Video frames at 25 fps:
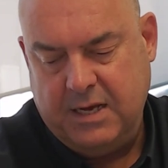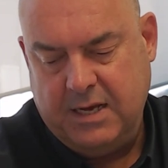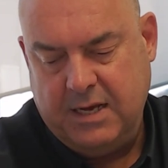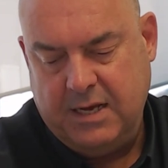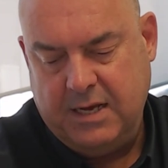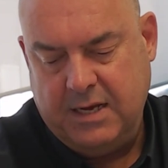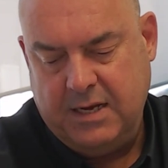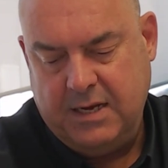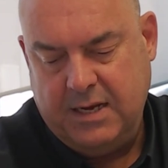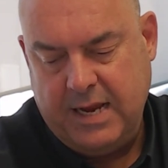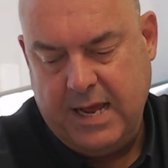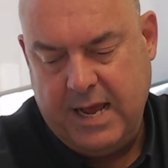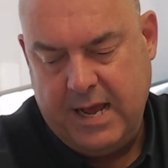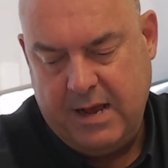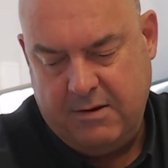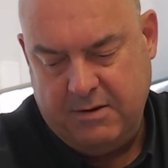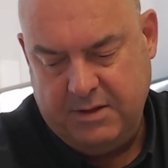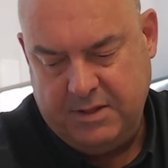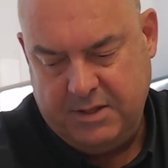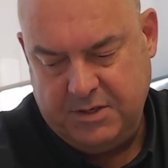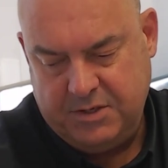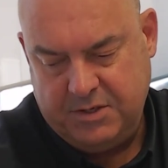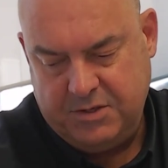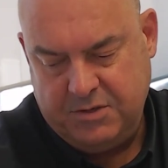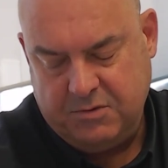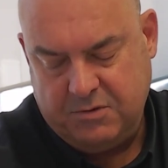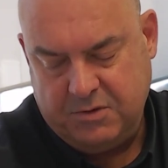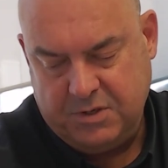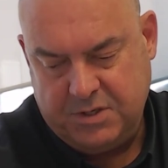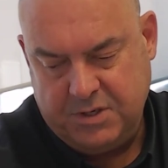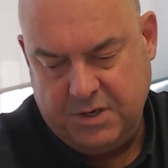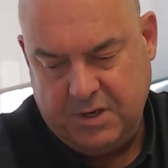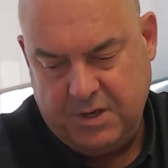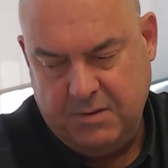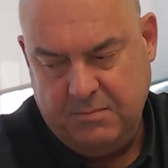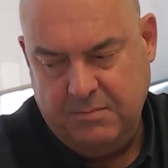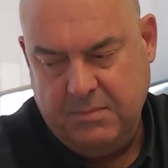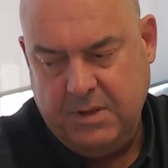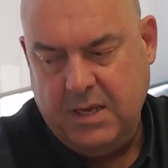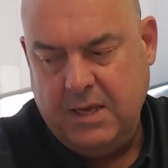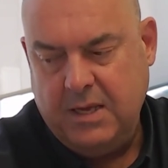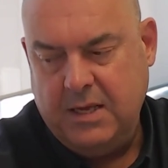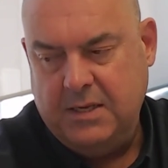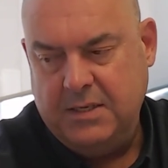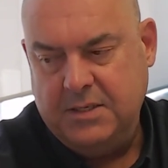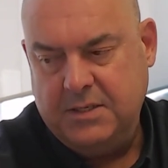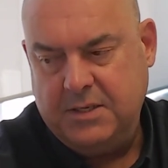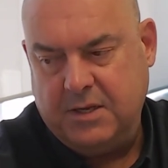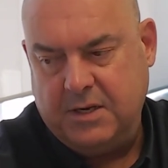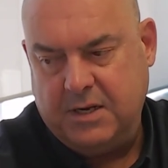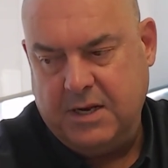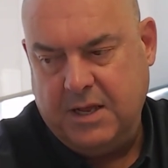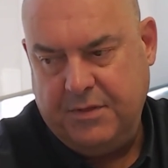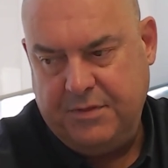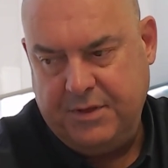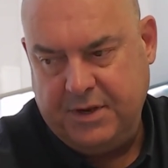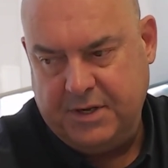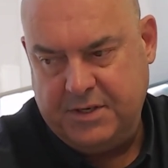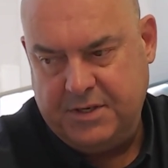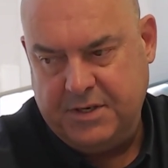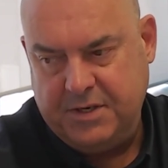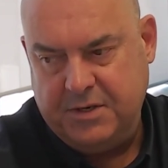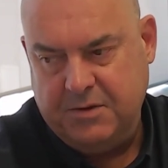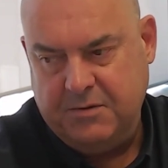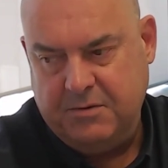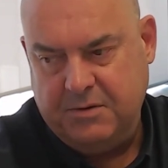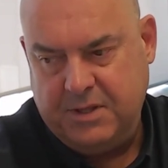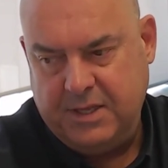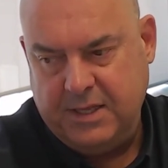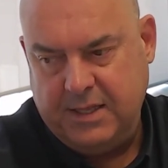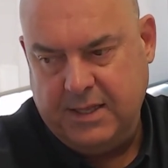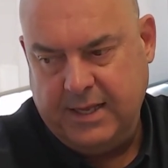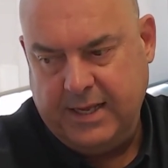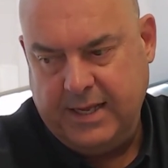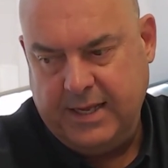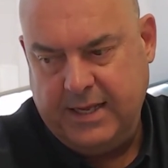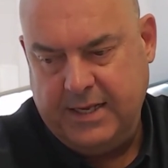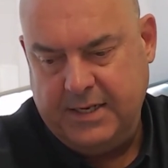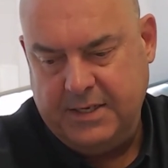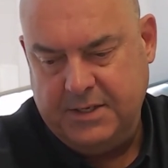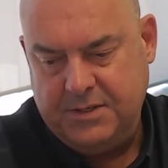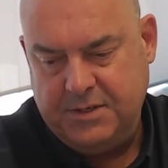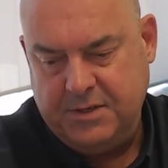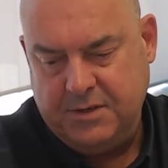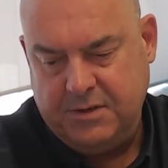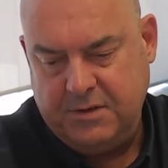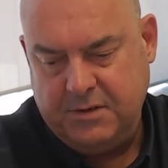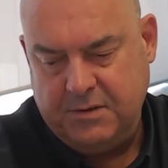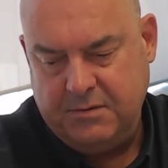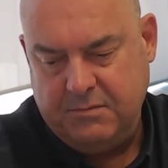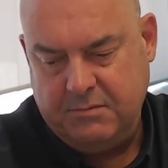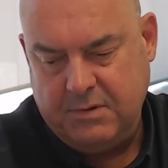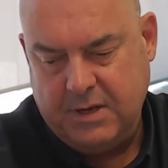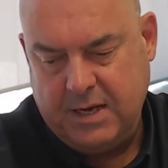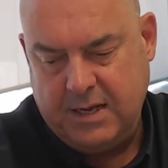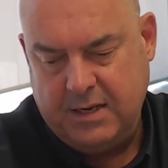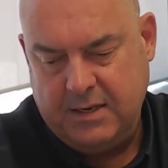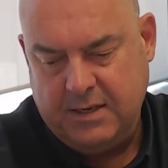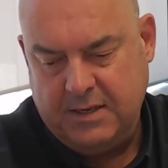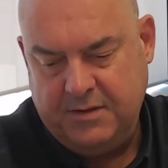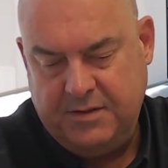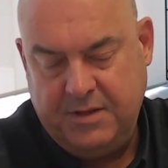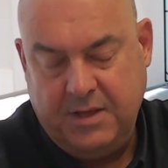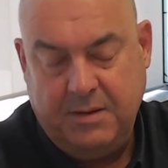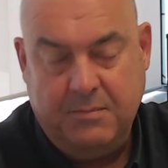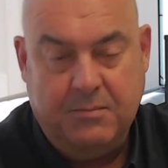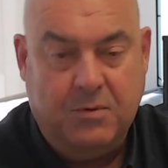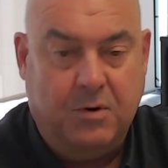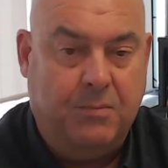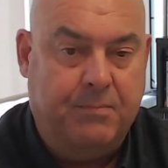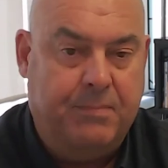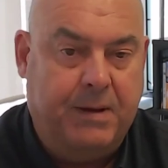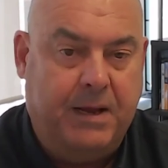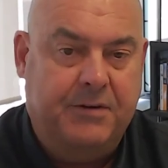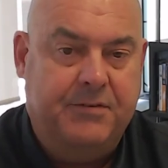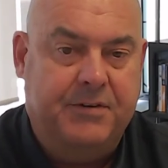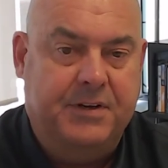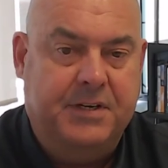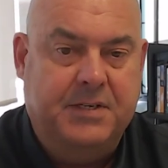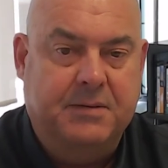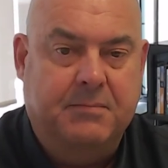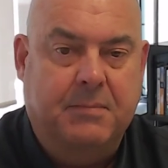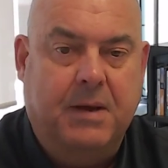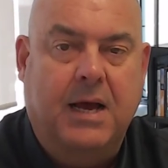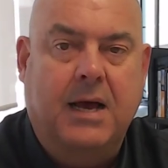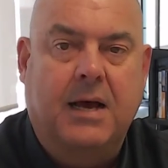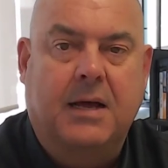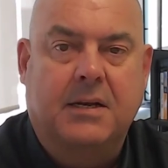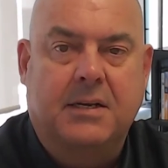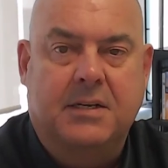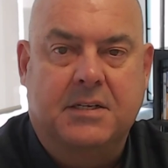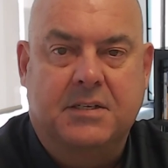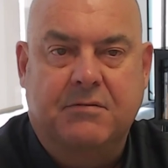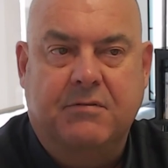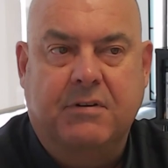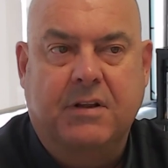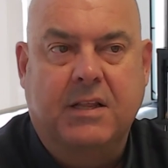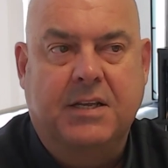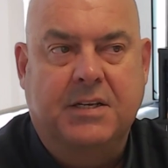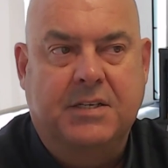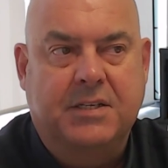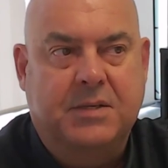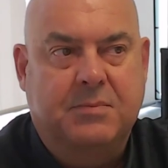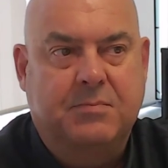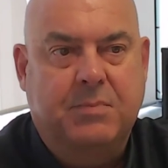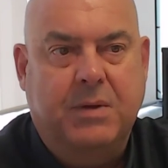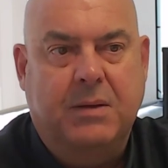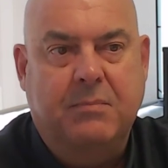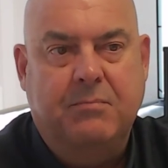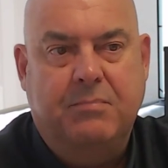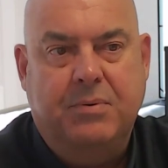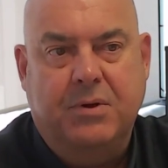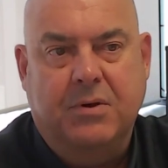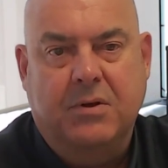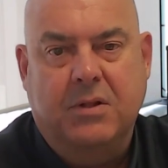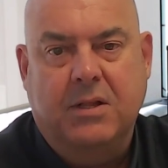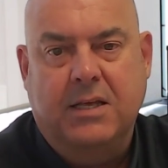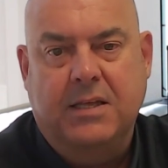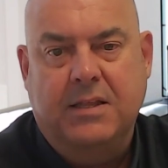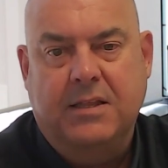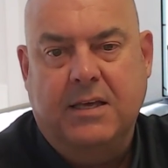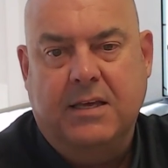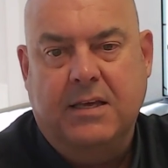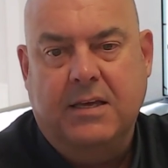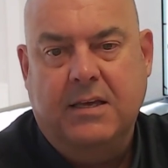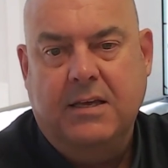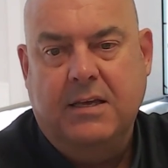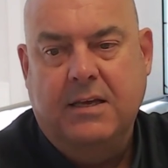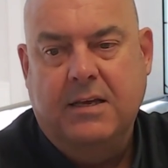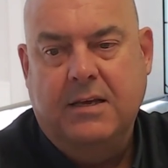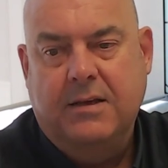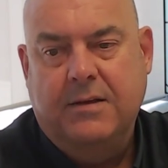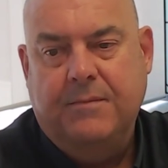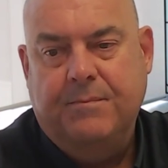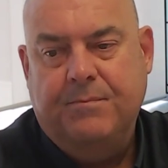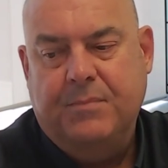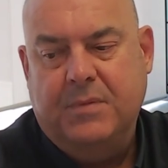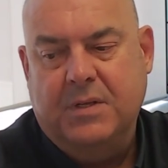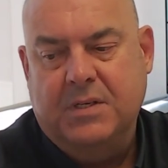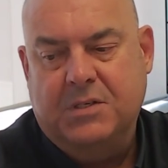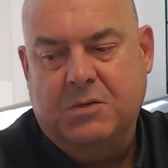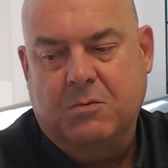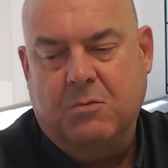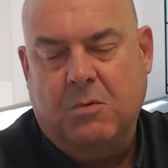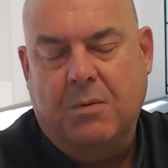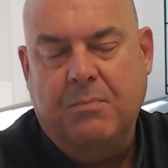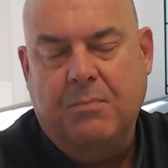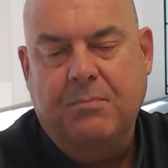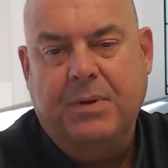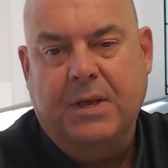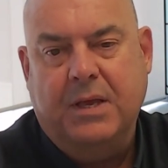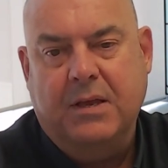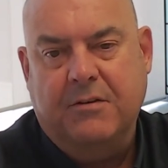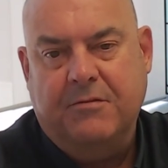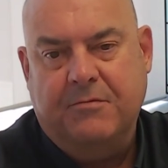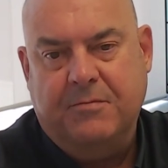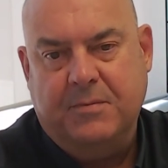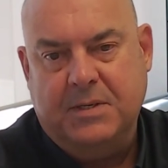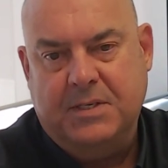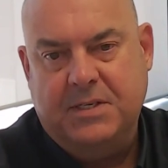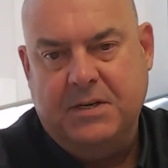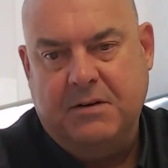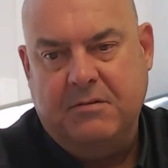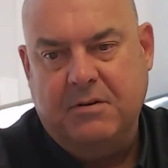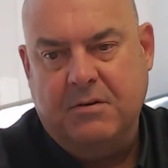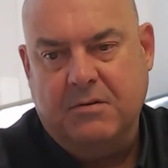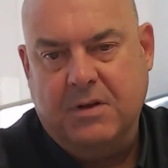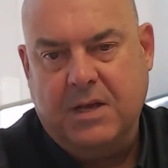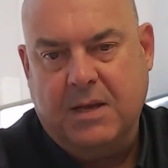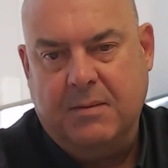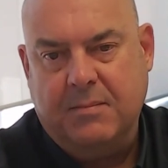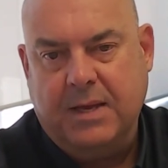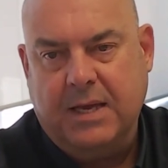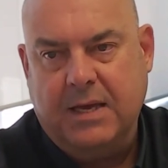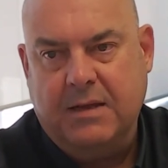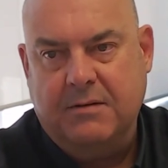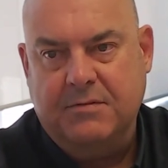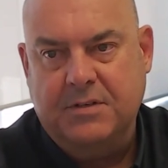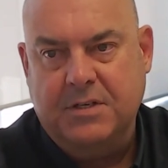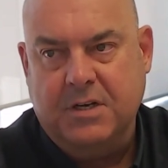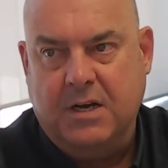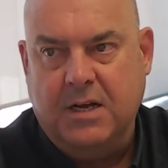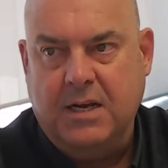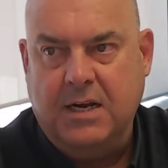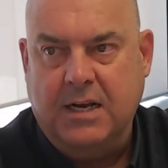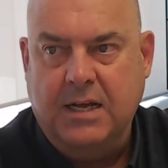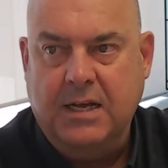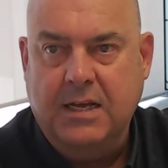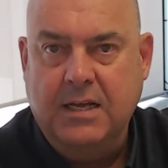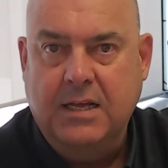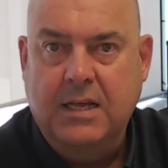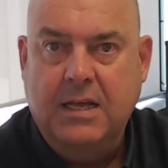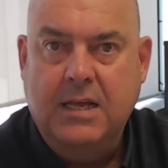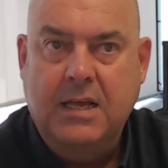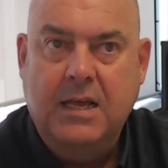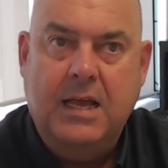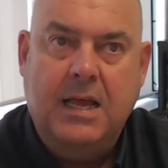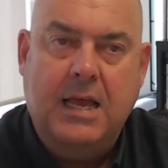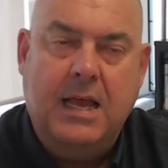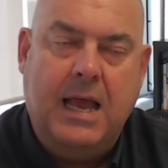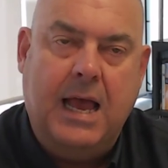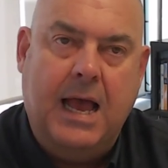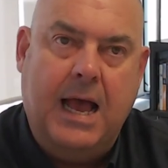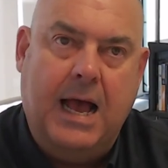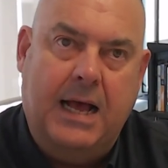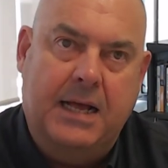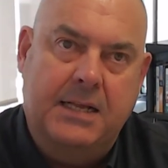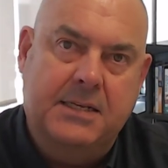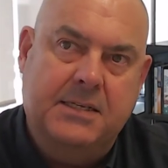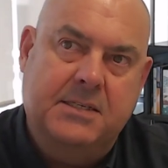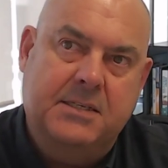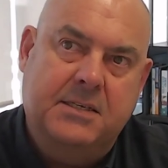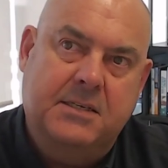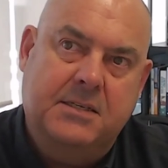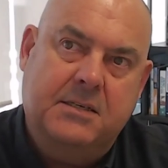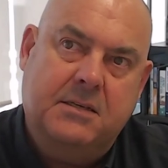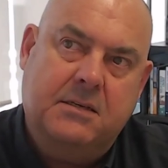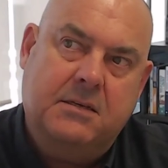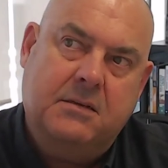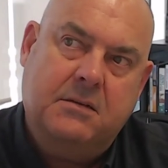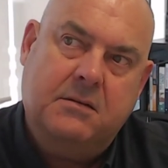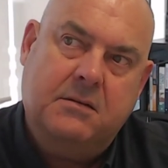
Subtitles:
now in the short term. It's got nothing to do with the link into lithium or battery demand. It's really just been purely the swamping of material coming out of China. As